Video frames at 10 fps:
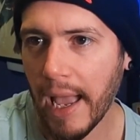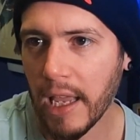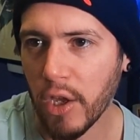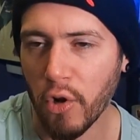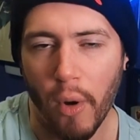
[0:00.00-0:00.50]

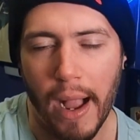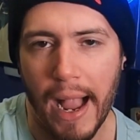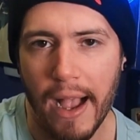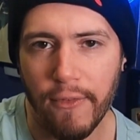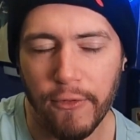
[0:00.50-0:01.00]
you don't
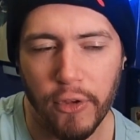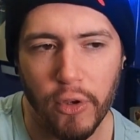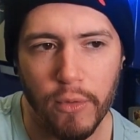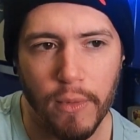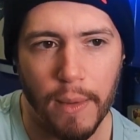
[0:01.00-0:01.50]
have
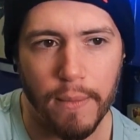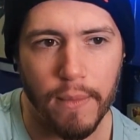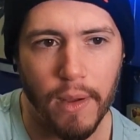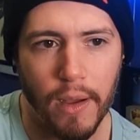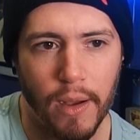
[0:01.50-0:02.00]
to.
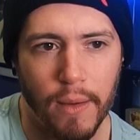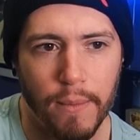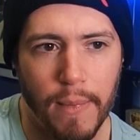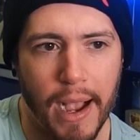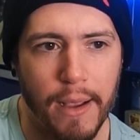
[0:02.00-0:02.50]

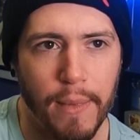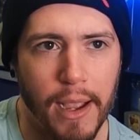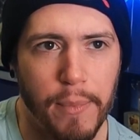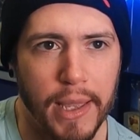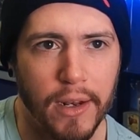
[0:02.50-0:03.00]
My
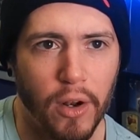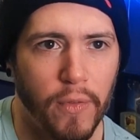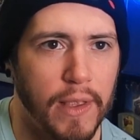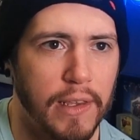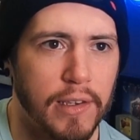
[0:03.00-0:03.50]
opinion on
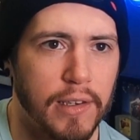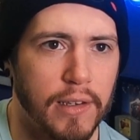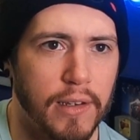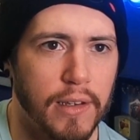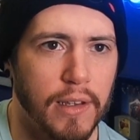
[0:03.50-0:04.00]
this
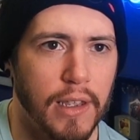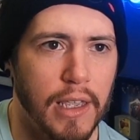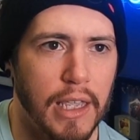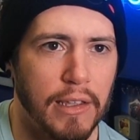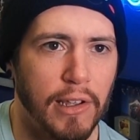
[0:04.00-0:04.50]

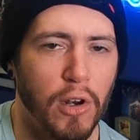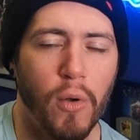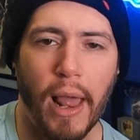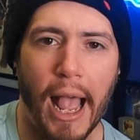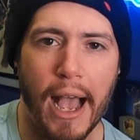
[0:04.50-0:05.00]
is you
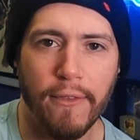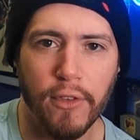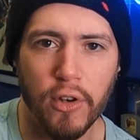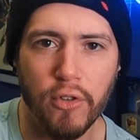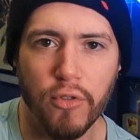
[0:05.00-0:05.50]
don't have
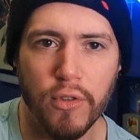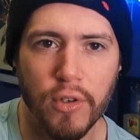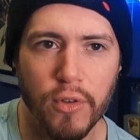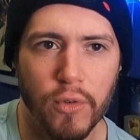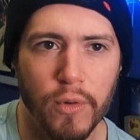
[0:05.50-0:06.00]

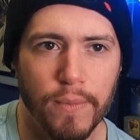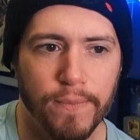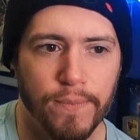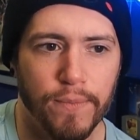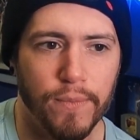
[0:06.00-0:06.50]
to
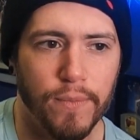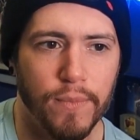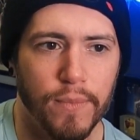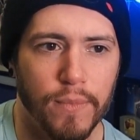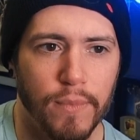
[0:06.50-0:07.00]

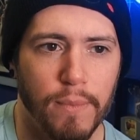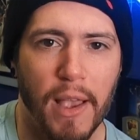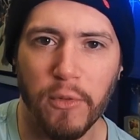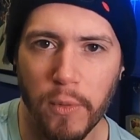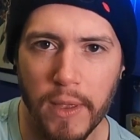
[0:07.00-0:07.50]

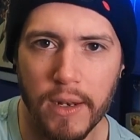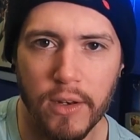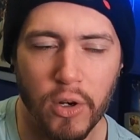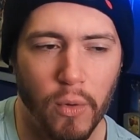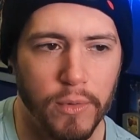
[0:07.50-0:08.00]
mess with it.
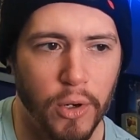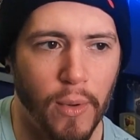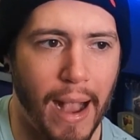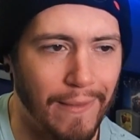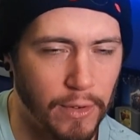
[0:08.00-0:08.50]
You don't
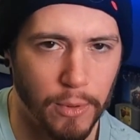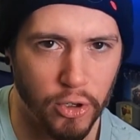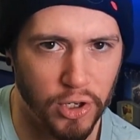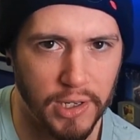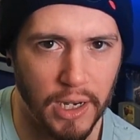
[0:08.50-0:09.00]
have to
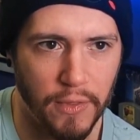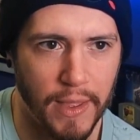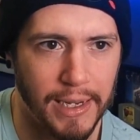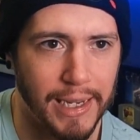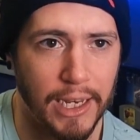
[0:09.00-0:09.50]
purchase
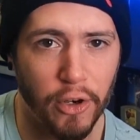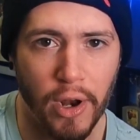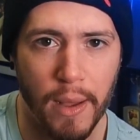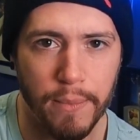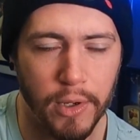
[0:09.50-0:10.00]
anything. Again, you're
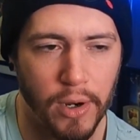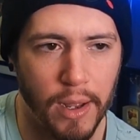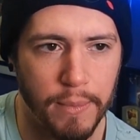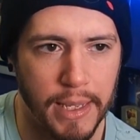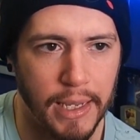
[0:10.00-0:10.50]

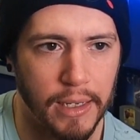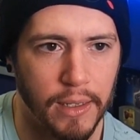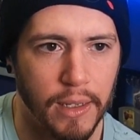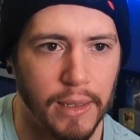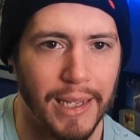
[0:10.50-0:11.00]
not being
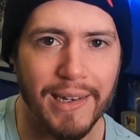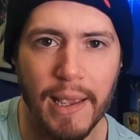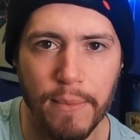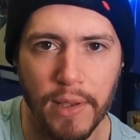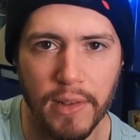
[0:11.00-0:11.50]
like
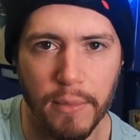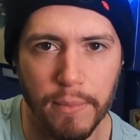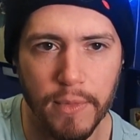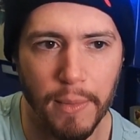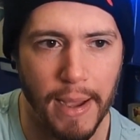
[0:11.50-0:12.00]
tempted
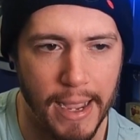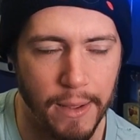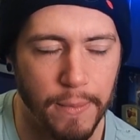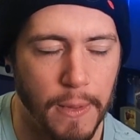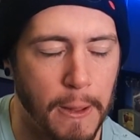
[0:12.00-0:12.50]
to buy
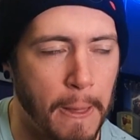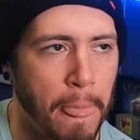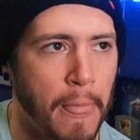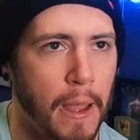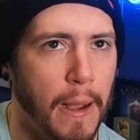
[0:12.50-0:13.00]
them.
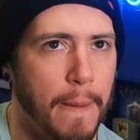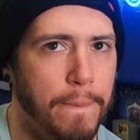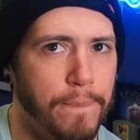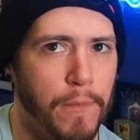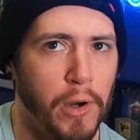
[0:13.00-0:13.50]

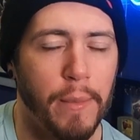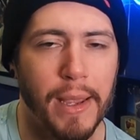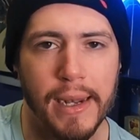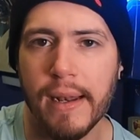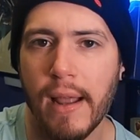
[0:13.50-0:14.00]
You're not
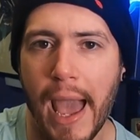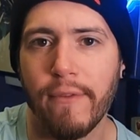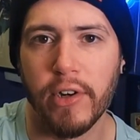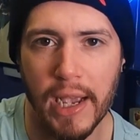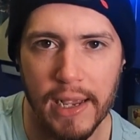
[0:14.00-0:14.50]
being
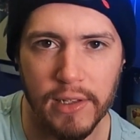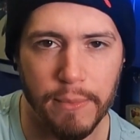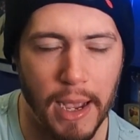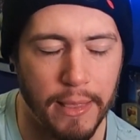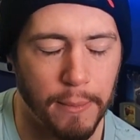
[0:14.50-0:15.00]
advertised to
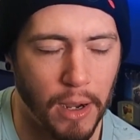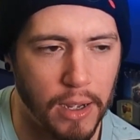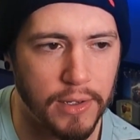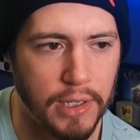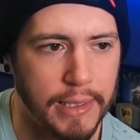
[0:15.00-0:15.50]
buy them
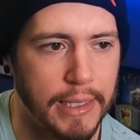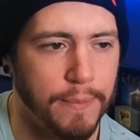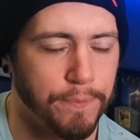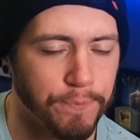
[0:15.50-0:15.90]
constantly.